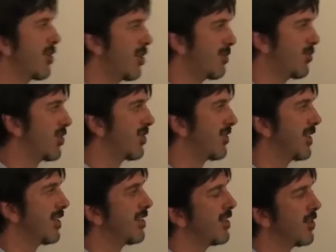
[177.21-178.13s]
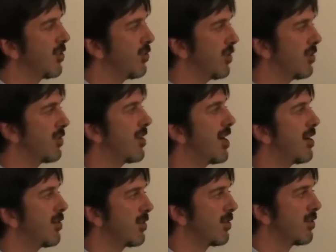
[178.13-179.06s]
an object that you don't know
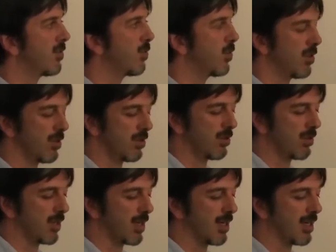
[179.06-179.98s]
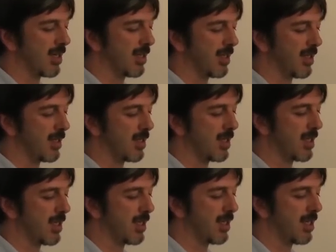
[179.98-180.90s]
how it will look
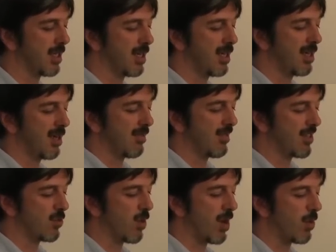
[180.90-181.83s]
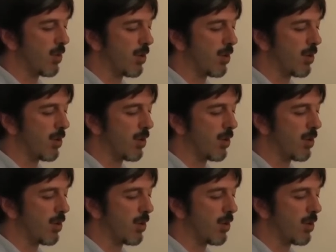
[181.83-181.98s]
inside. That's why